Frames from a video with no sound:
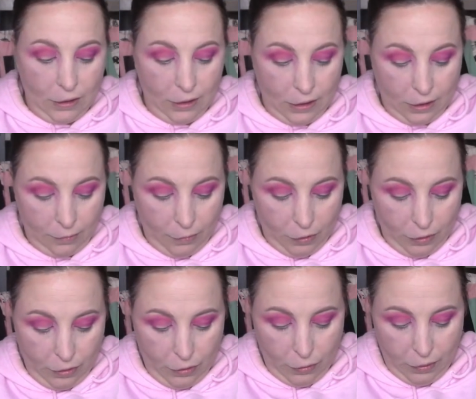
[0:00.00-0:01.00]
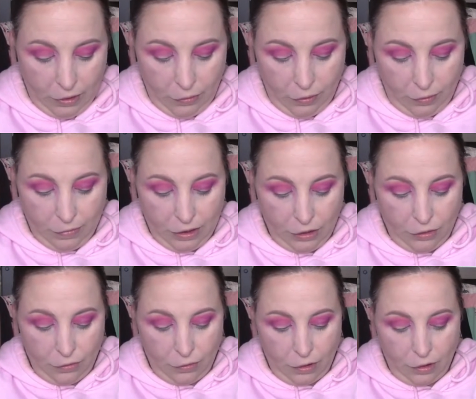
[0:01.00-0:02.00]
I'm going to go in with my
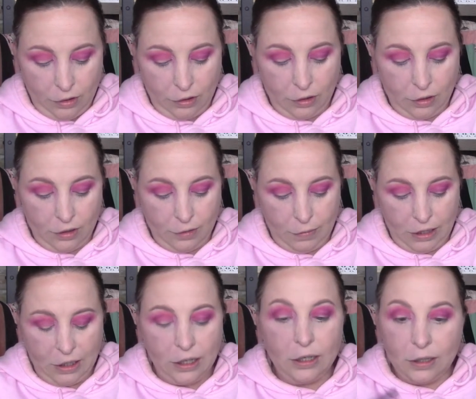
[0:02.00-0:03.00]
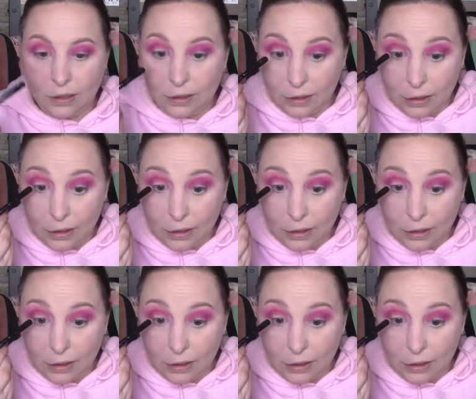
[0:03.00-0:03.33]
Gerard Cosmetics.